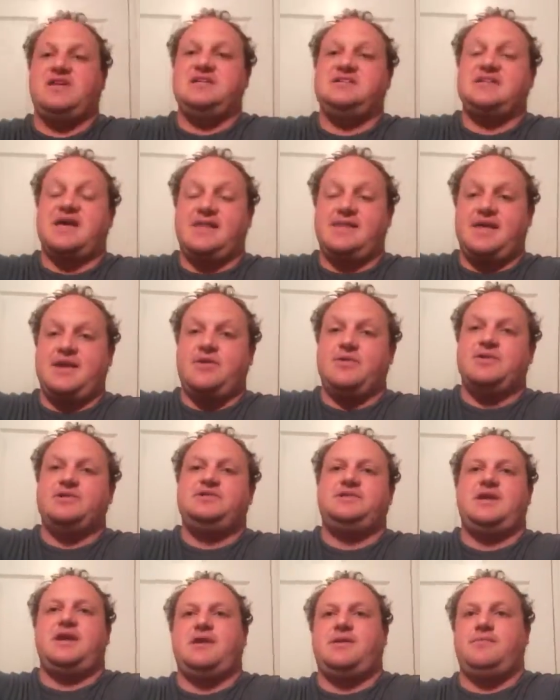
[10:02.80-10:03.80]
Nisei
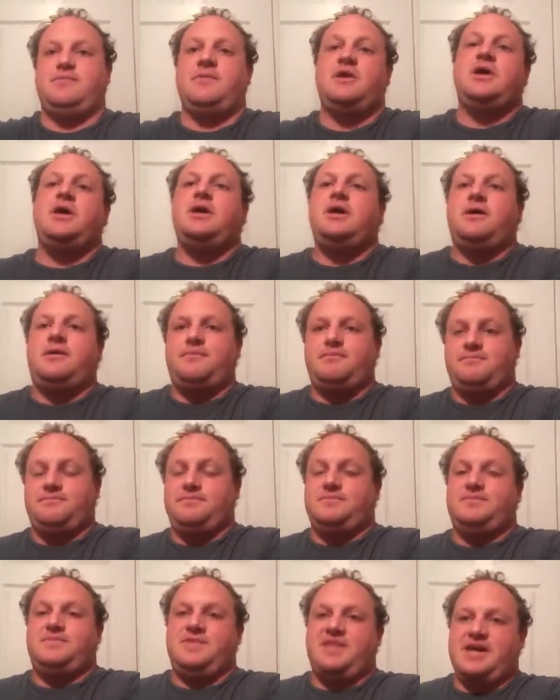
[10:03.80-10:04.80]
linguists, and
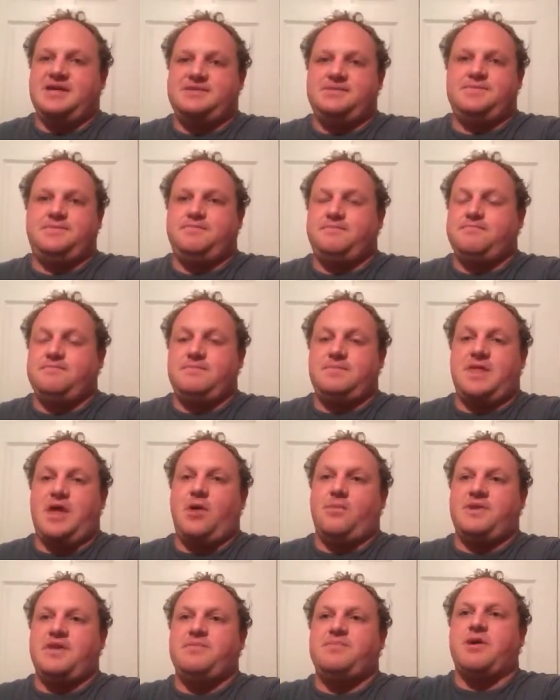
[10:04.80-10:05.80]
let's
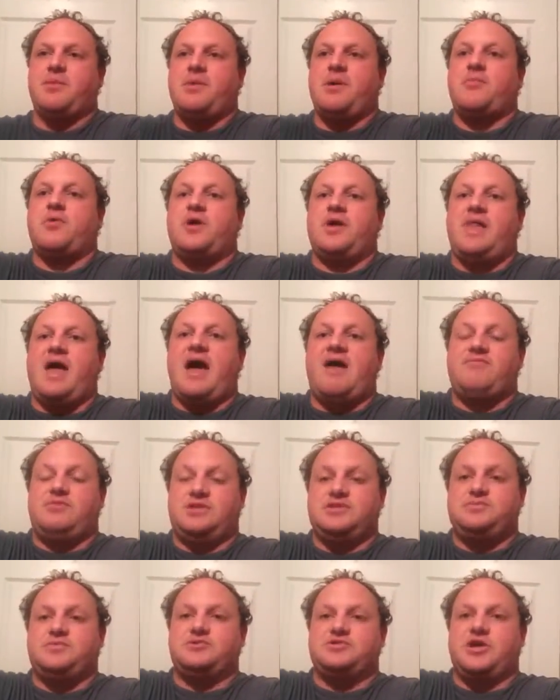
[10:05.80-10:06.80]
help keep their memory alive and
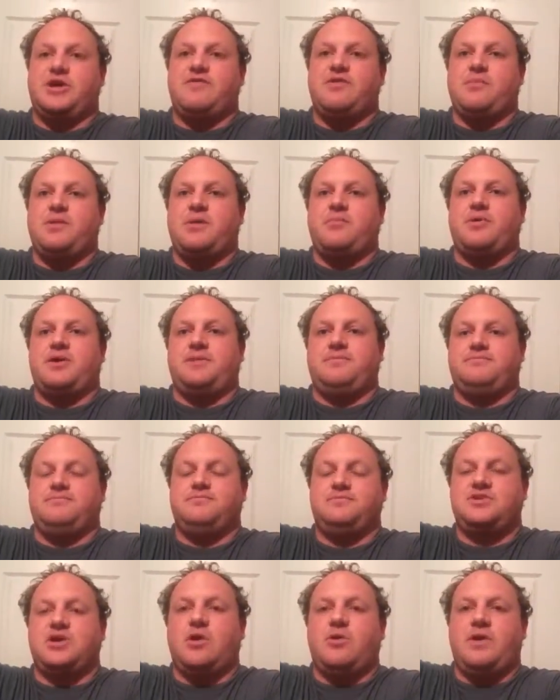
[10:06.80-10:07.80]
let's preserve their memory.
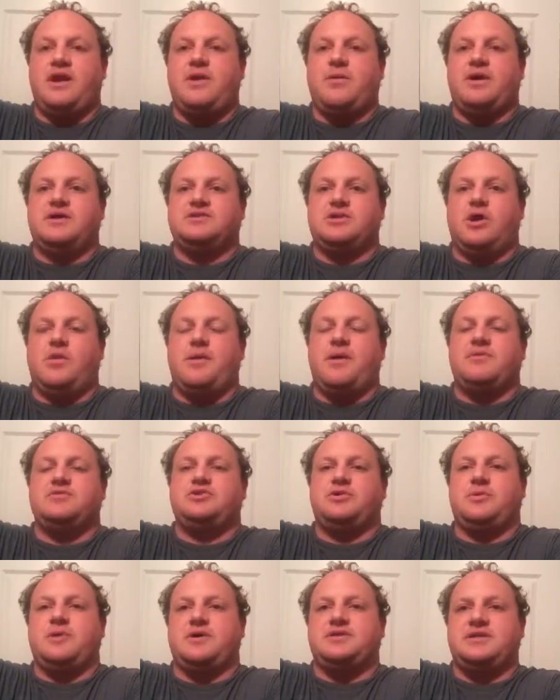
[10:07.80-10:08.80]
So, anyways, hope everyone's
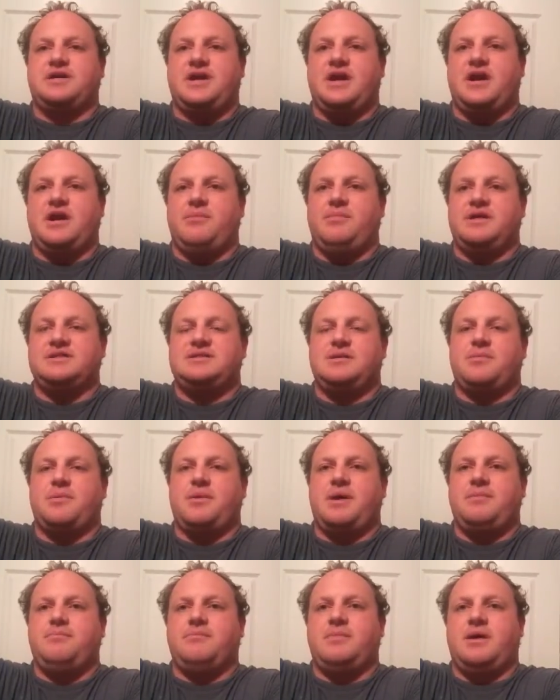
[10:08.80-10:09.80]
doing well. Take care. God bless them. Bye
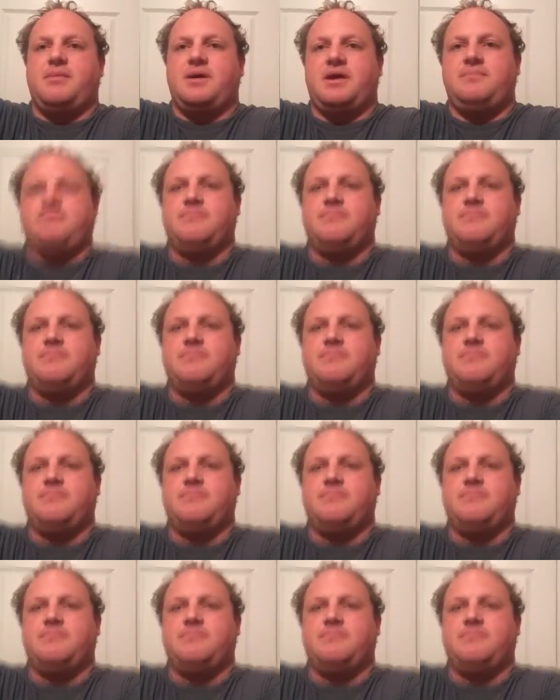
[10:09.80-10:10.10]
bye. Bye bye.